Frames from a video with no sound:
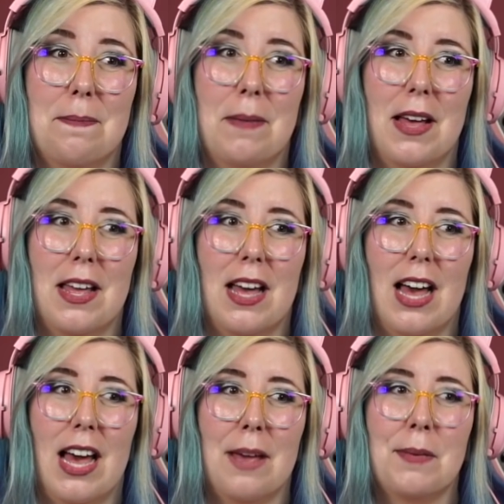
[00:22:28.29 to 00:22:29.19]
But
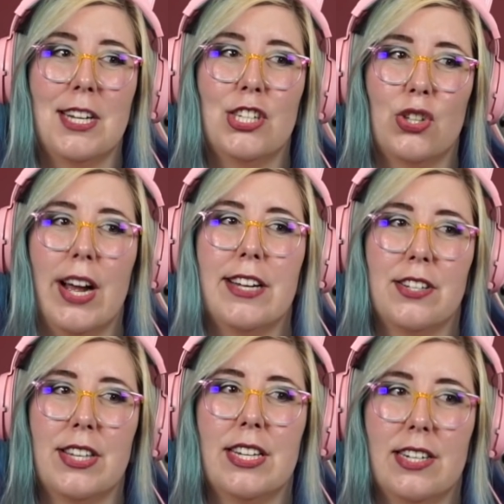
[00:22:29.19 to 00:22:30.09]
I'm going to try
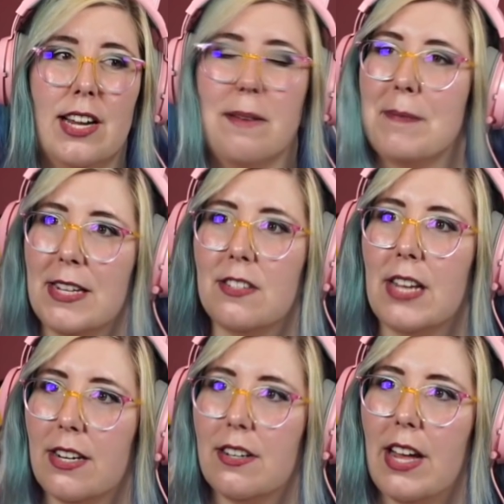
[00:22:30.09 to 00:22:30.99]
to get it up that
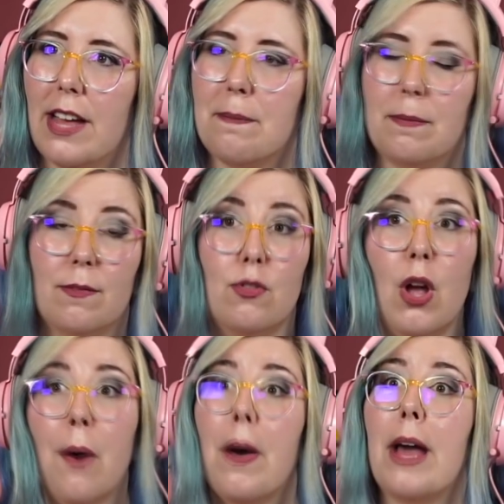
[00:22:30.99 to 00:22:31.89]
Saturday.
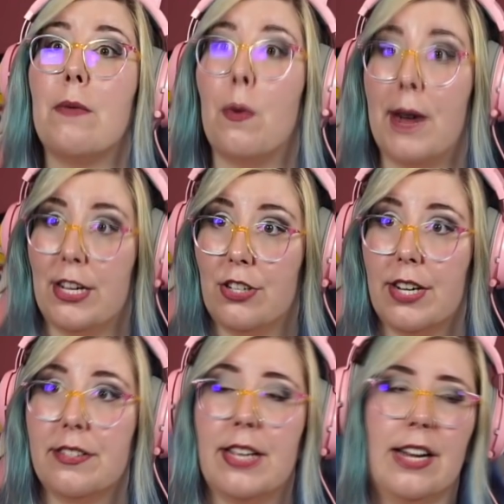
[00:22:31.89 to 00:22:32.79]
No, I will watch it
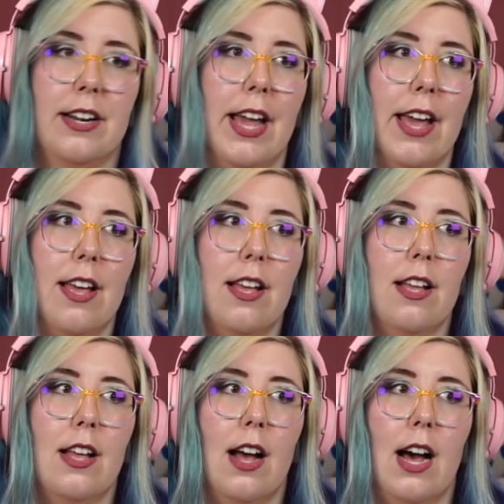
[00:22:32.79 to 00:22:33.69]
on Saturday.
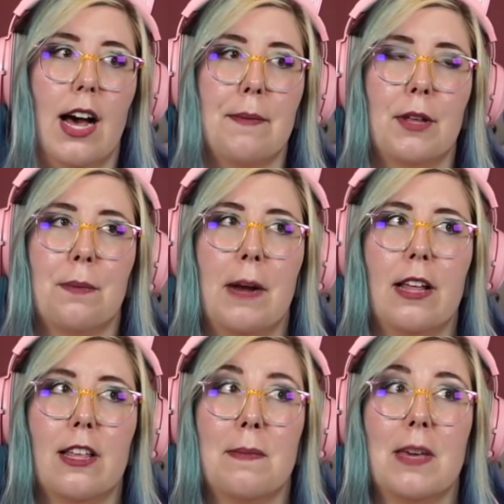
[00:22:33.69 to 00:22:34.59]
It'll
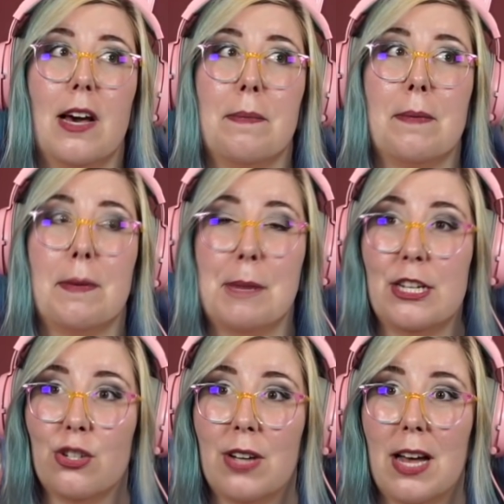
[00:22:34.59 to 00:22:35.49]
probably be up on my
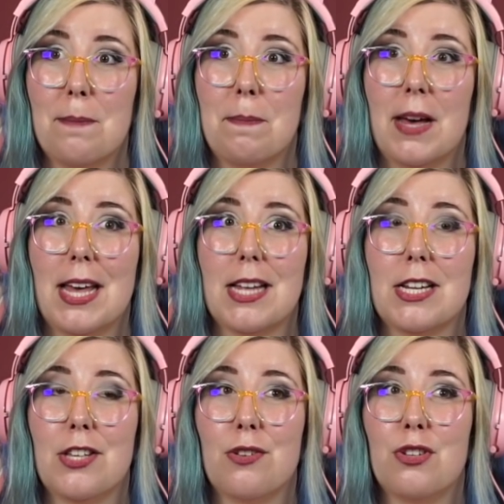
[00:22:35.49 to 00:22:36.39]
Patreon,
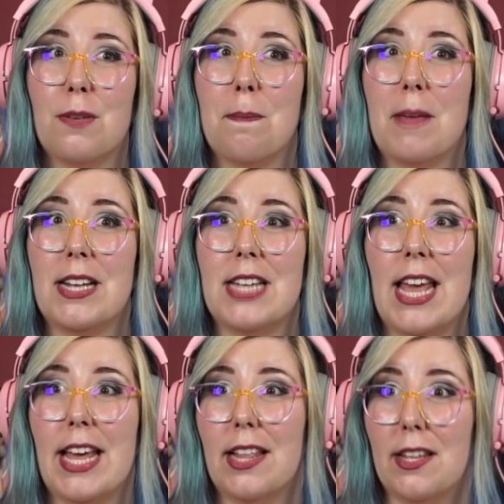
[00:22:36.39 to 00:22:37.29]
but YouTube may
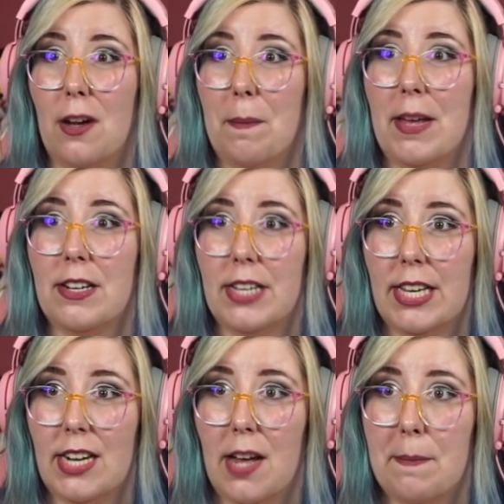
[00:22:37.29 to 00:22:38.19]
take a little bit to
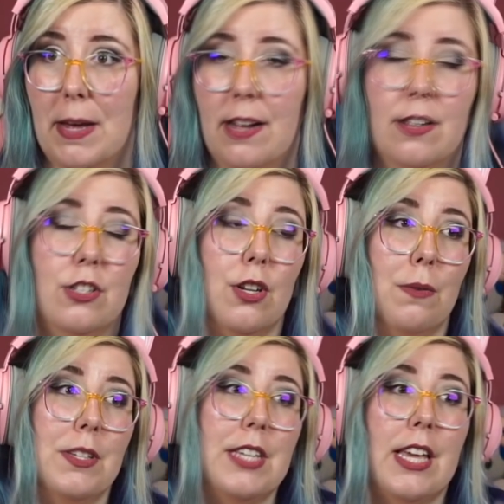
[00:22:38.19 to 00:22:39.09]
get up.
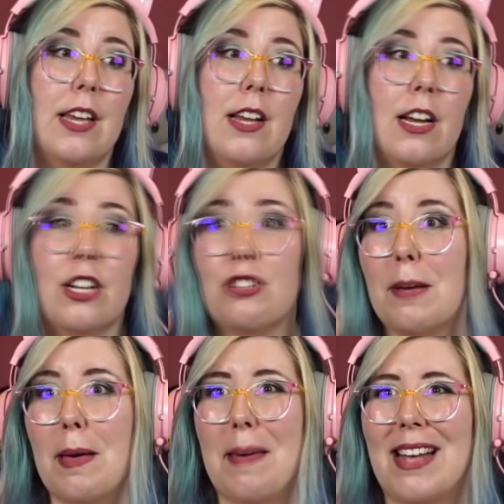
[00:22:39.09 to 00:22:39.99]
So we'll see. I'm going to
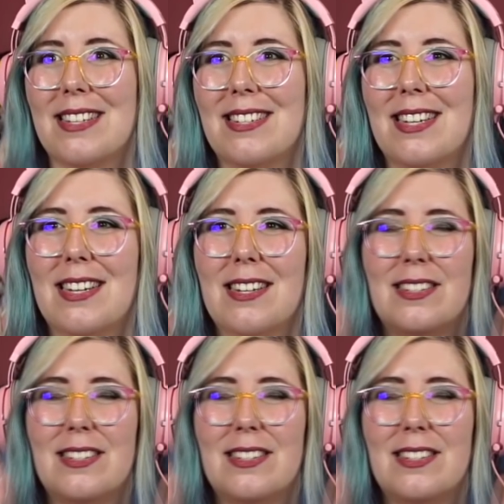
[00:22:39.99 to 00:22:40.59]
try my best.